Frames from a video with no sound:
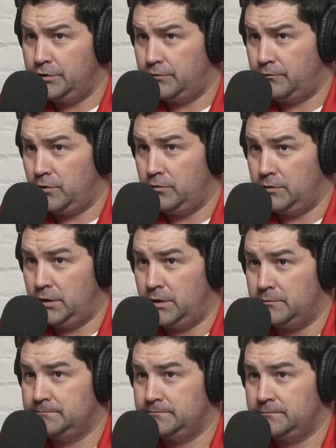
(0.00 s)
your role,
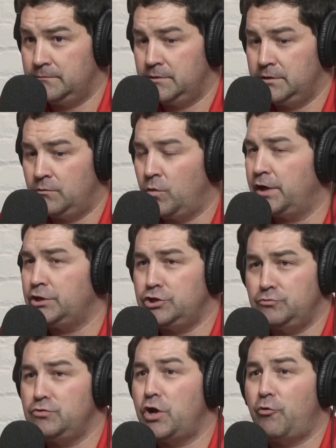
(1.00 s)
Glo, what did
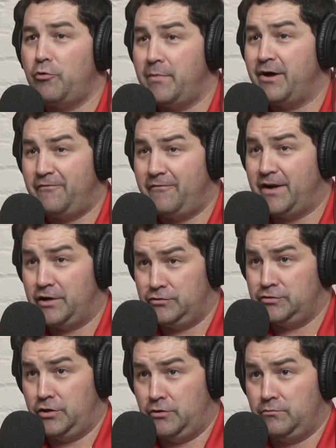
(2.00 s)
you know about
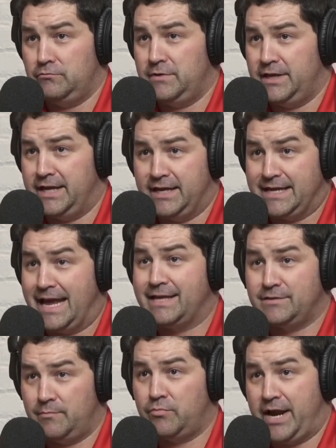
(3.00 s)
Firestone, I guess,
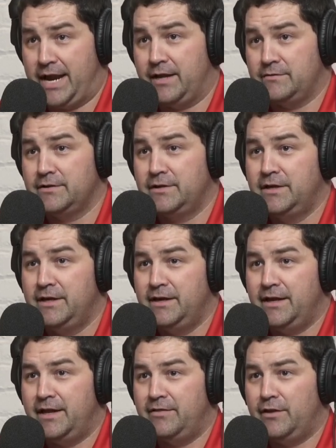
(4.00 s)
as a brand?
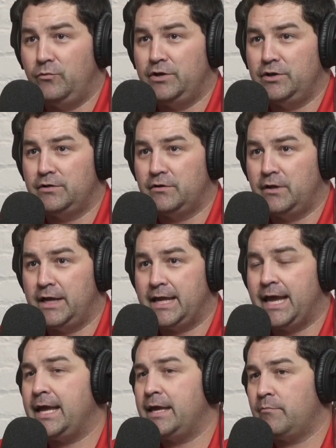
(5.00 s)
And then when you're like,
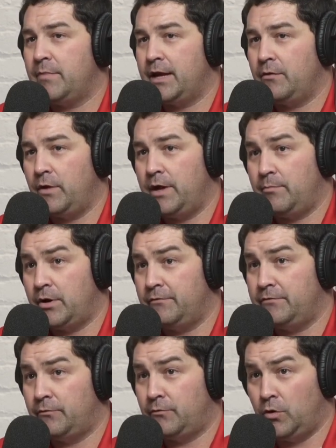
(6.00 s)
hey, by the way, part
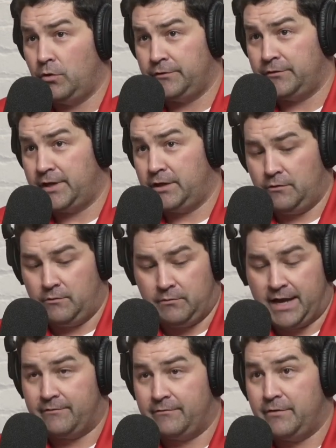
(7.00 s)
of your role is that you
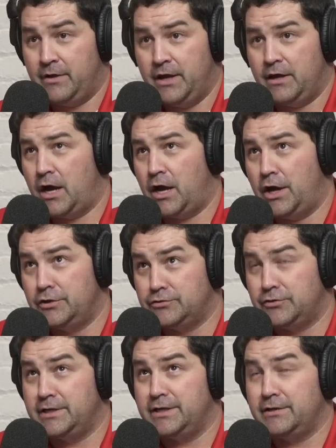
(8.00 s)
have
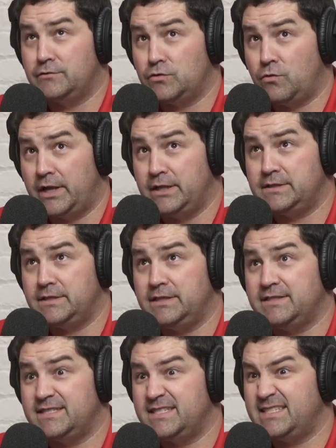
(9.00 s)

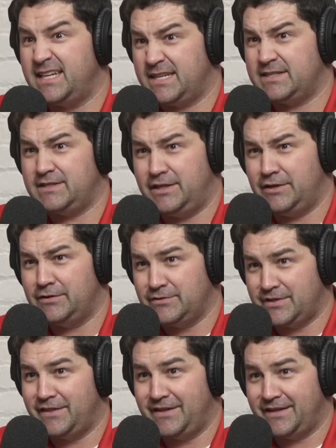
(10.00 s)
126
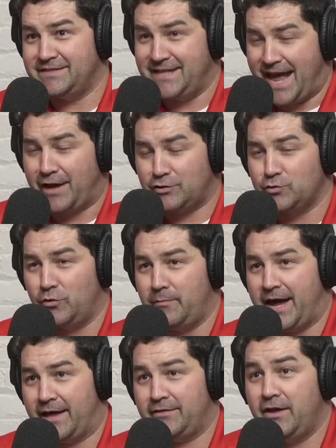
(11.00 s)
years, I think is the actual
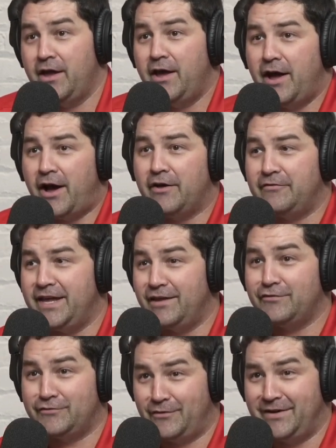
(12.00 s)
math, of
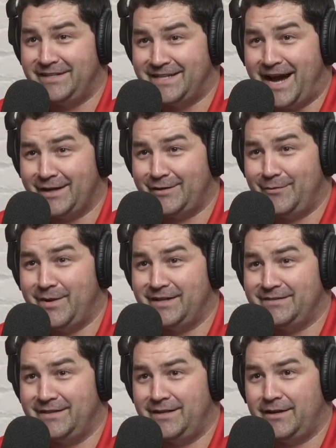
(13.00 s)
history
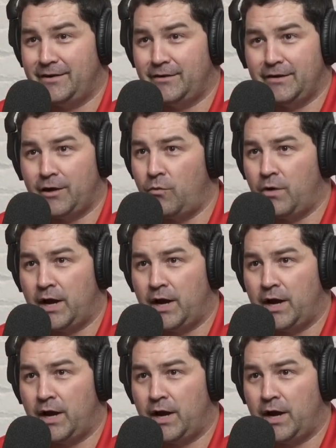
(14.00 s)
documented here. Like,